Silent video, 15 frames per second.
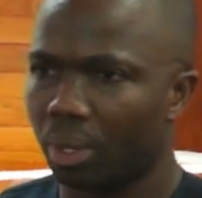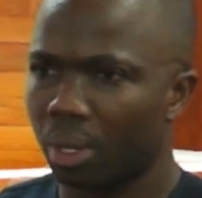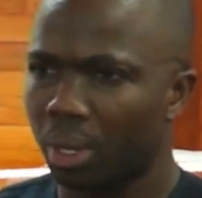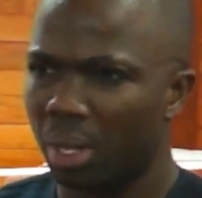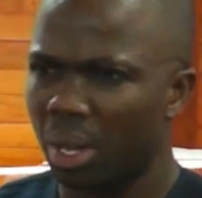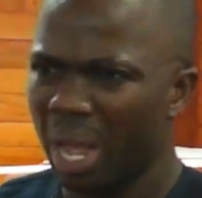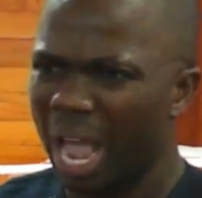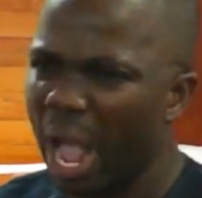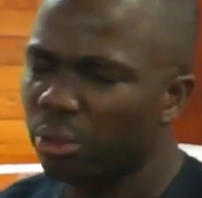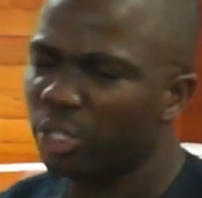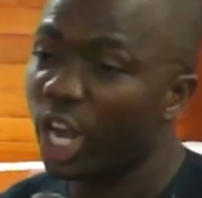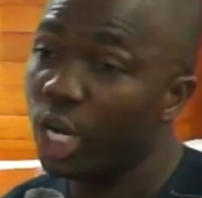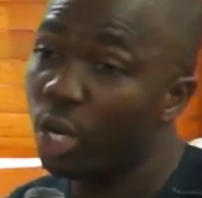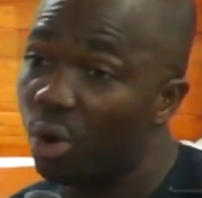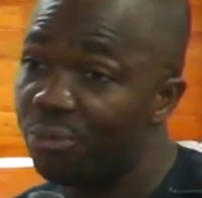And you say you
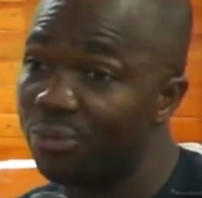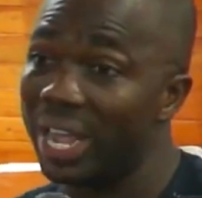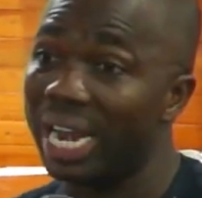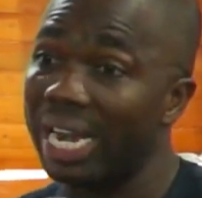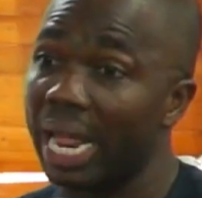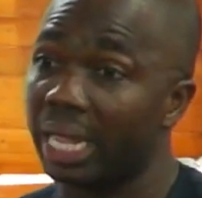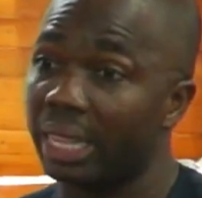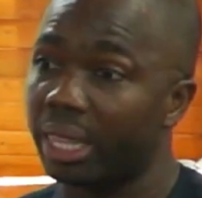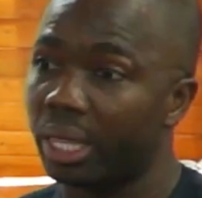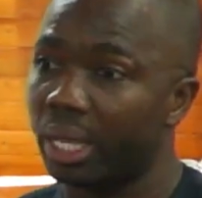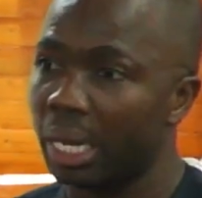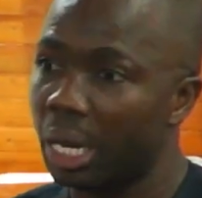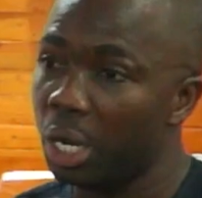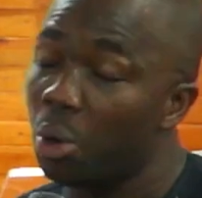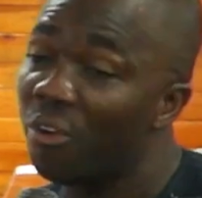don't fear death. You
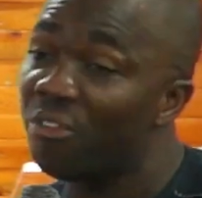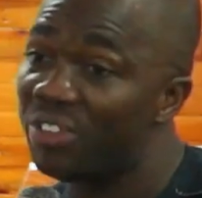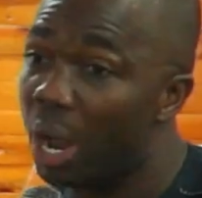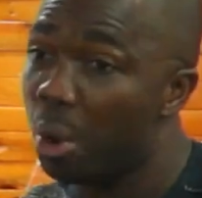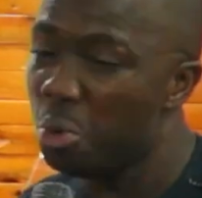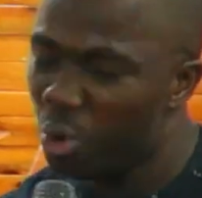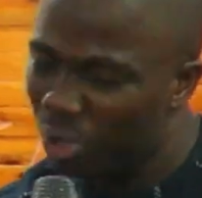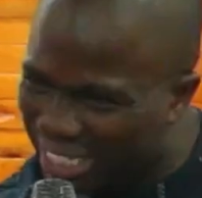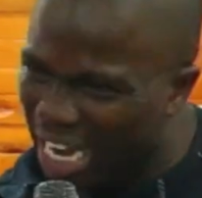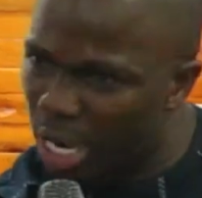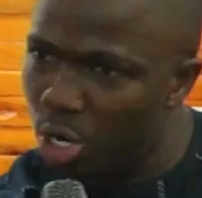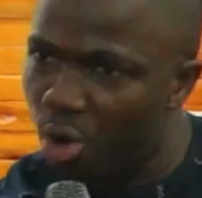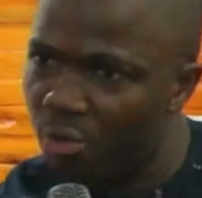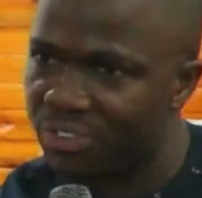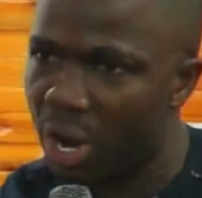don't fear, you say you don't
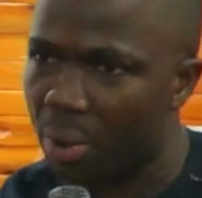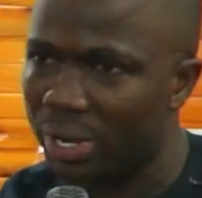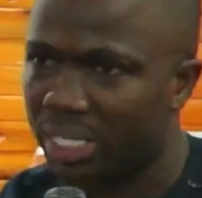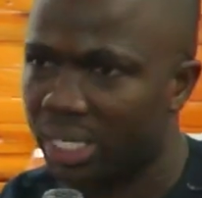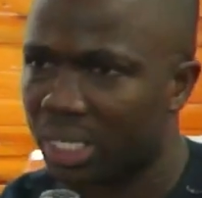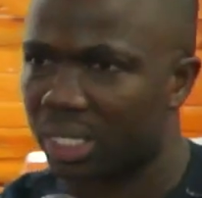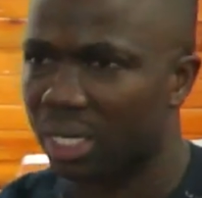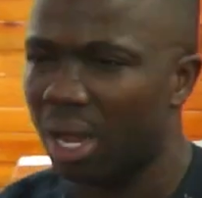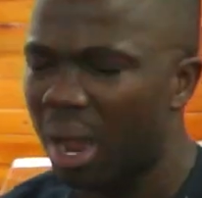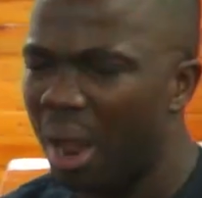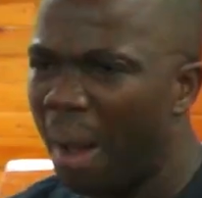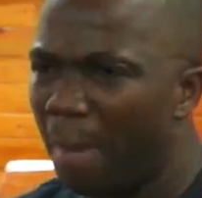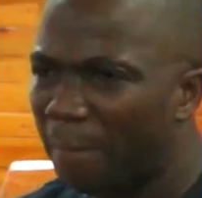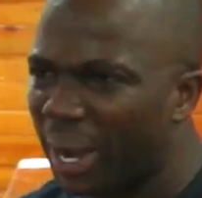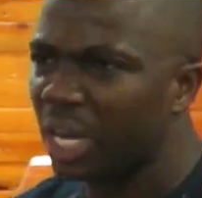fear riches,
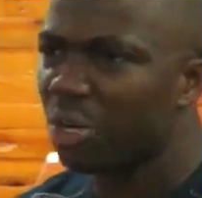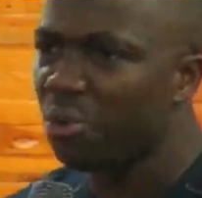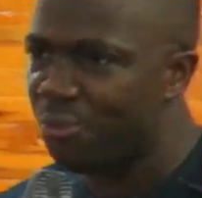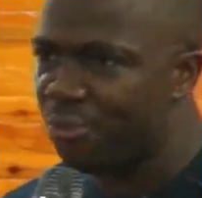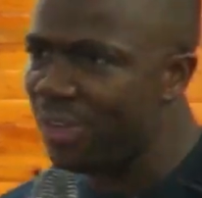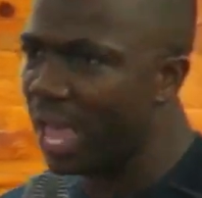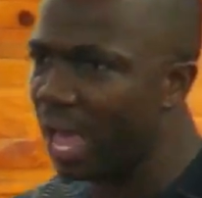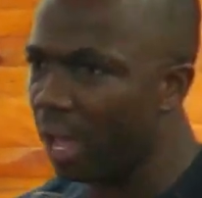but you fear